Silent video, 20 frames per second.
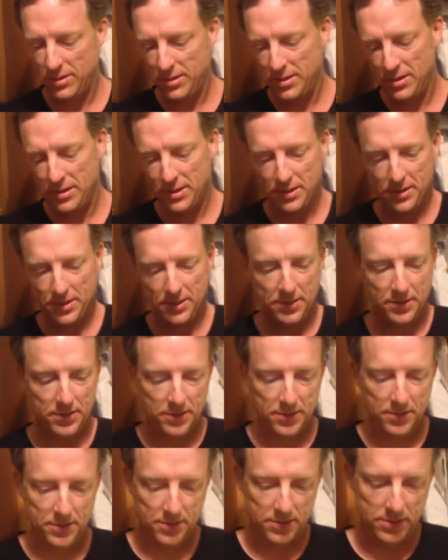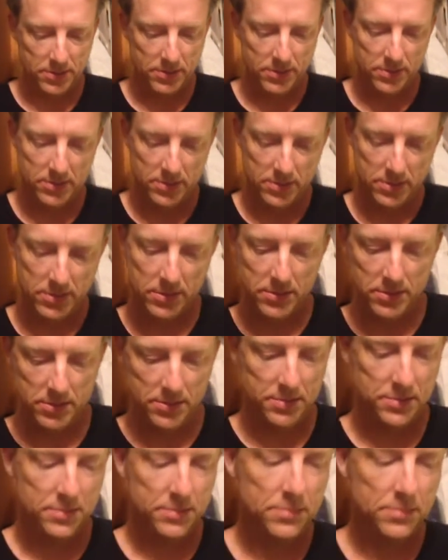[no speech]